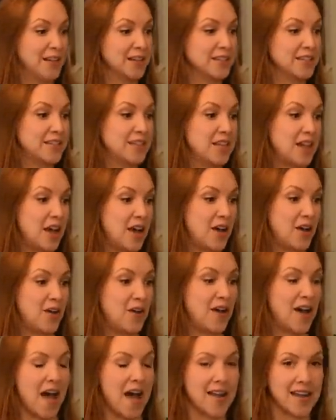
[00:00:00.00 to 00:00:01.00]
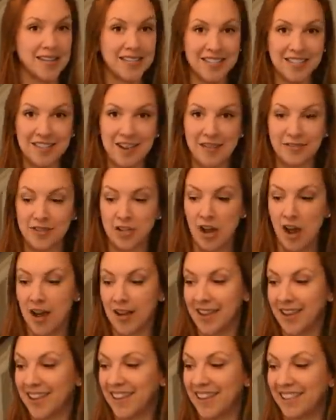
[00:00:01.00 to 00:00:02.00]
So I guess enough
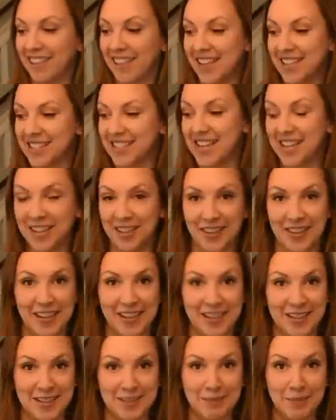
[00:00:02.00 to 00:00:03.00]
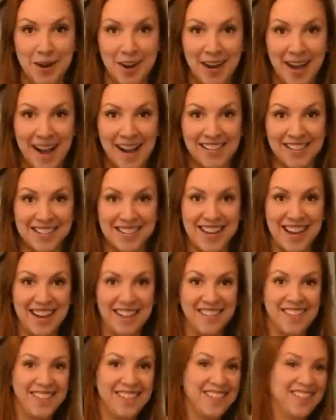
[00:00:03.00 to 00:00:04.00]
talking. Let's take a look at this birdhouse
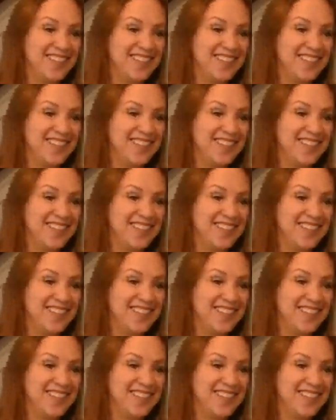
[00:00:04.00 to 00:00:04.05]
now.